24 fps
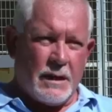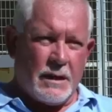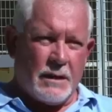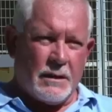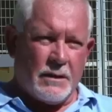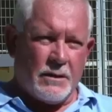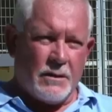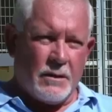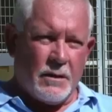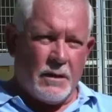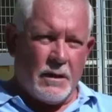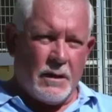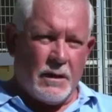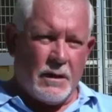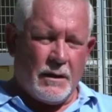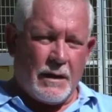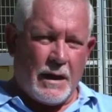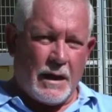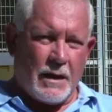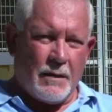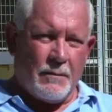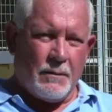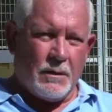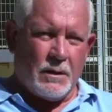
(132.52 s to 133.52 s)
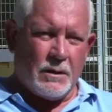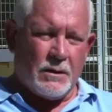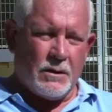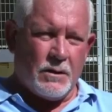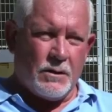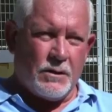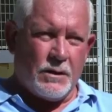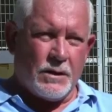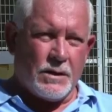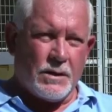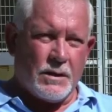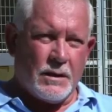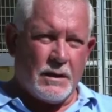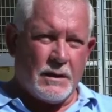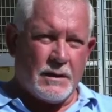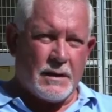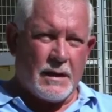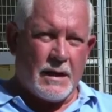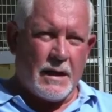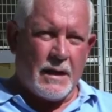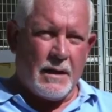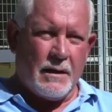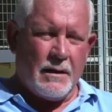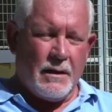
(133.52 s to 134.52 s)
and animal
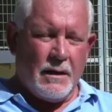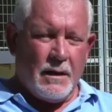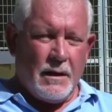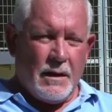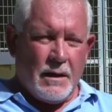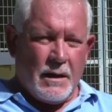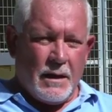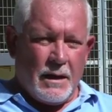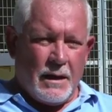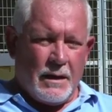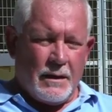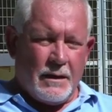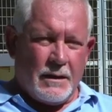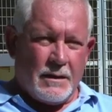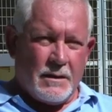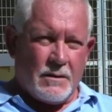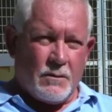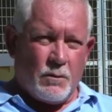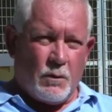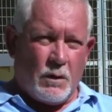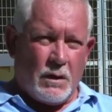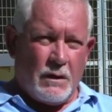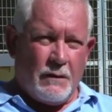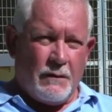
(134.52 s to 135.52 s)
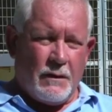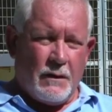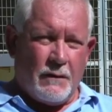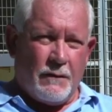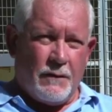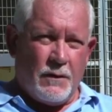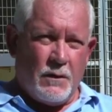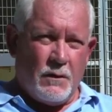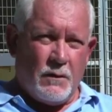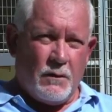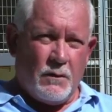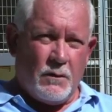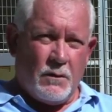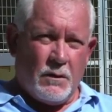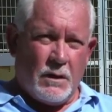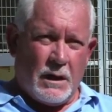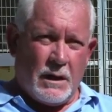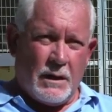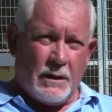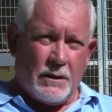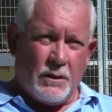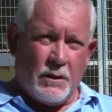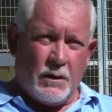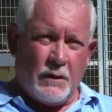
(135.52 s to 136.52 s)
nutritionists there, and that's one of the few
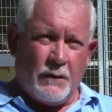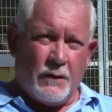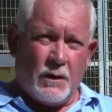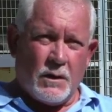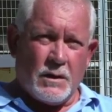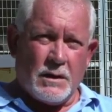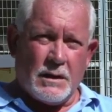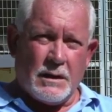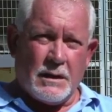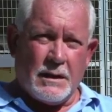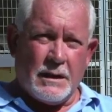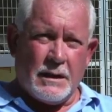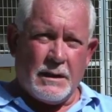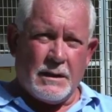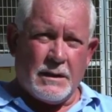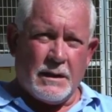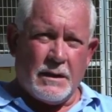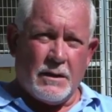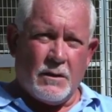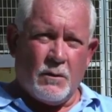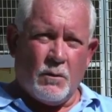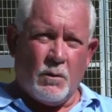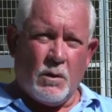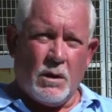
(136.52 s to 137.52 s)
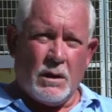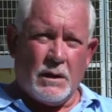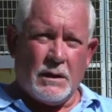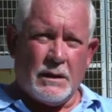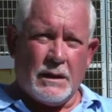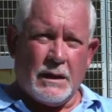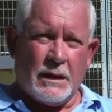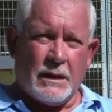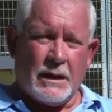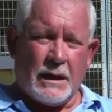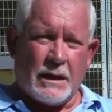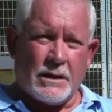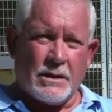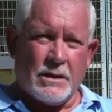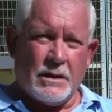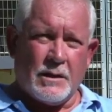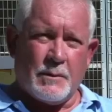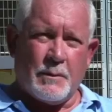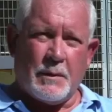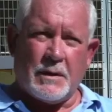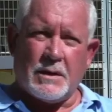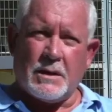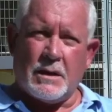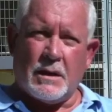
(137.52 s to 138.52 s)
universities in the world that actually
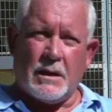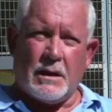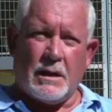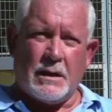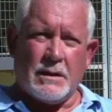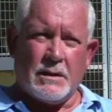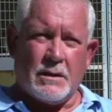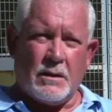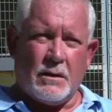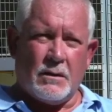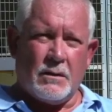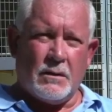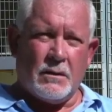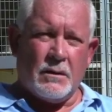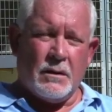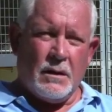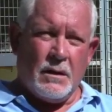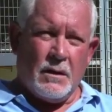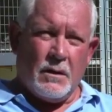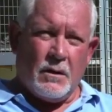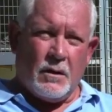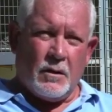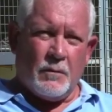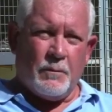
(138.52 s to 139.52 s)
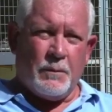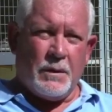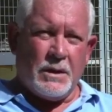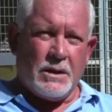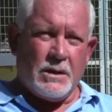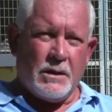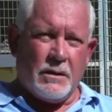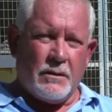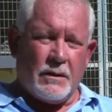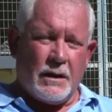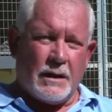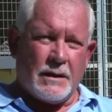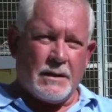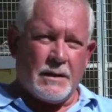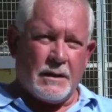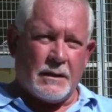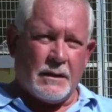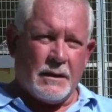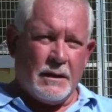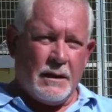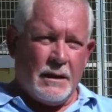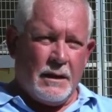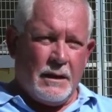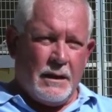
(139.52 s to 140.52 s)
specialize on pigeon
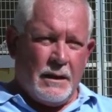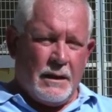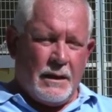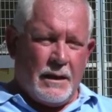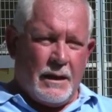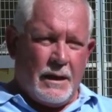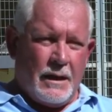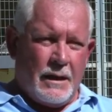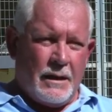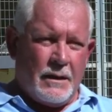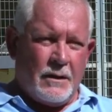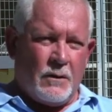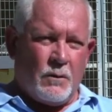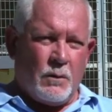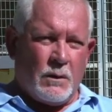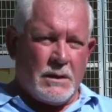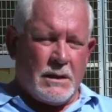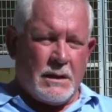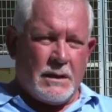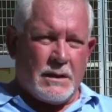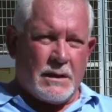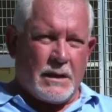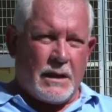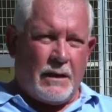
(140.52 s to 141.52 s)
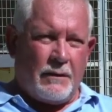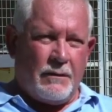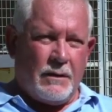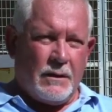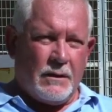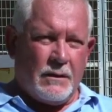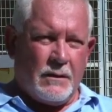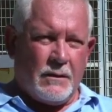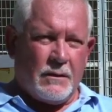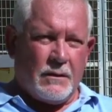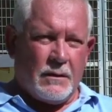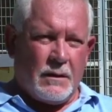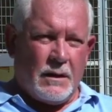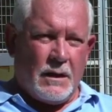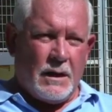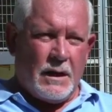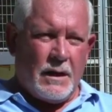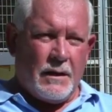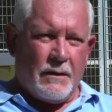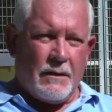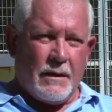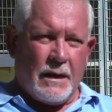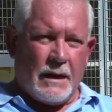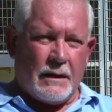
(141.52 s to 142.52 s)
racing. And it was discovered
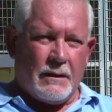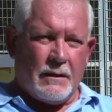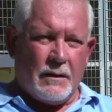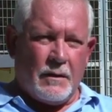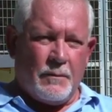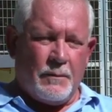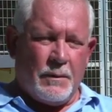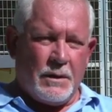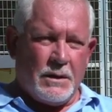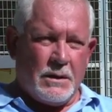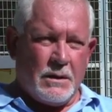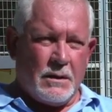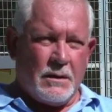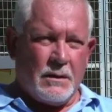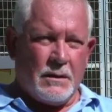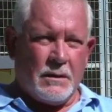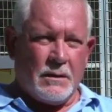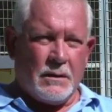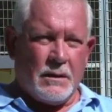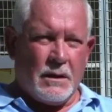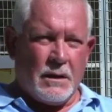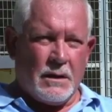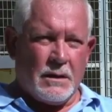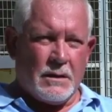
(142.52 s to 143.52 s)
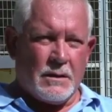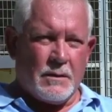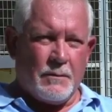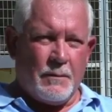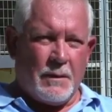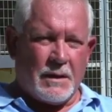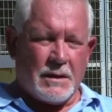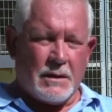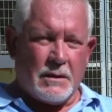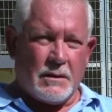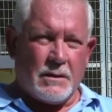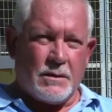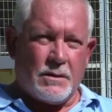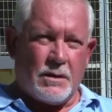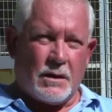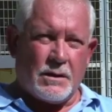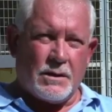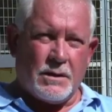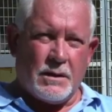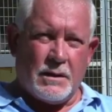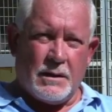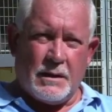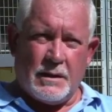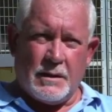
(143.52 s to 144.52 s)
that a pigeon's muscle
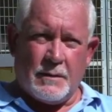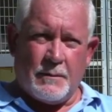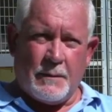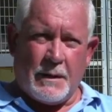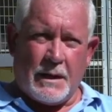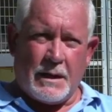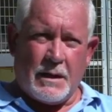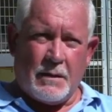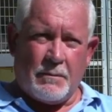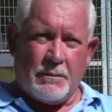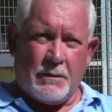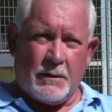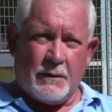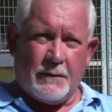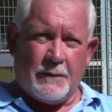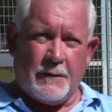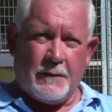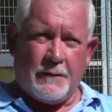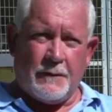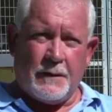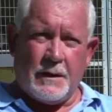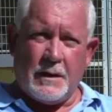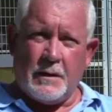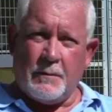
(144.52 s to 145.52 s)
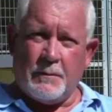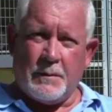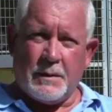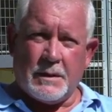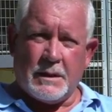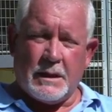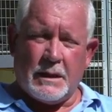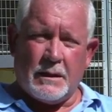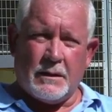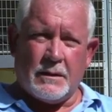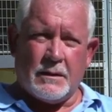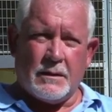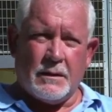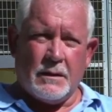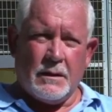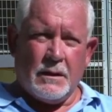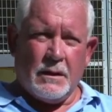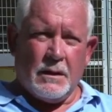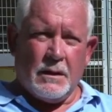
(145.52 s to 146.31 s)
structure is made up of 15%